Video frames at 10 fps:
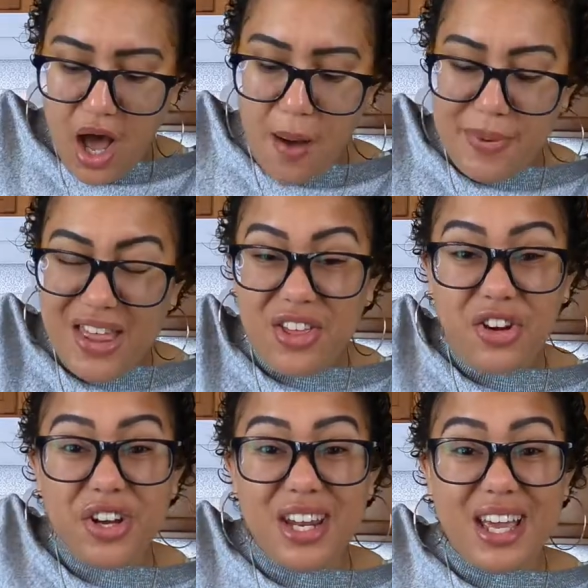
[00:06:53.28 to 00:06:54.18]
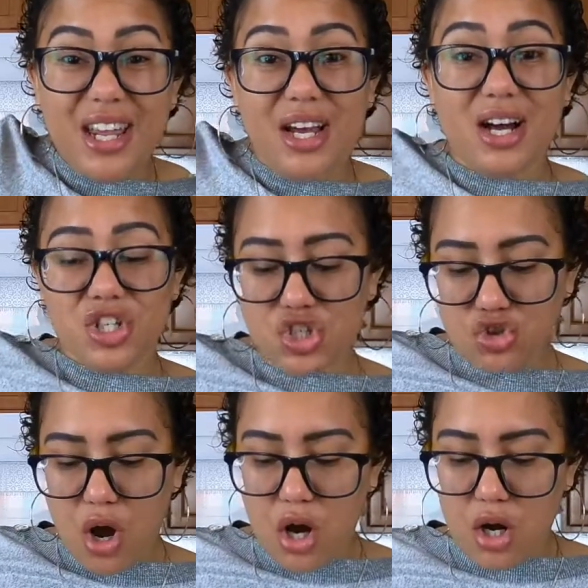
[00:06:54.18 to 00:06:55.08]
But I think you're gonna get a
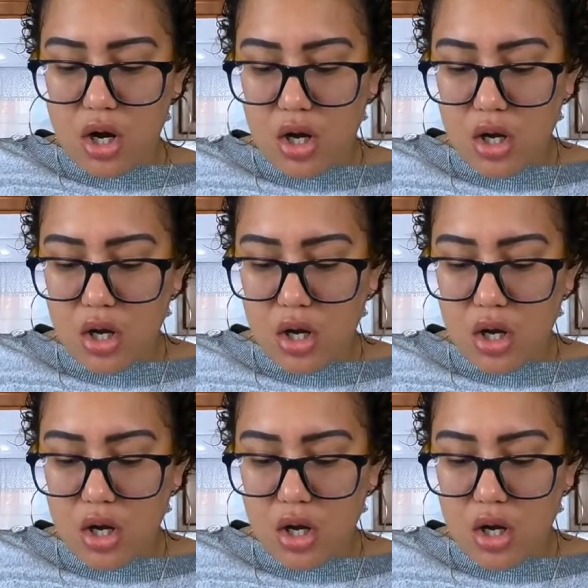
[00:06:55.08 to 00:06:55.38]
stronger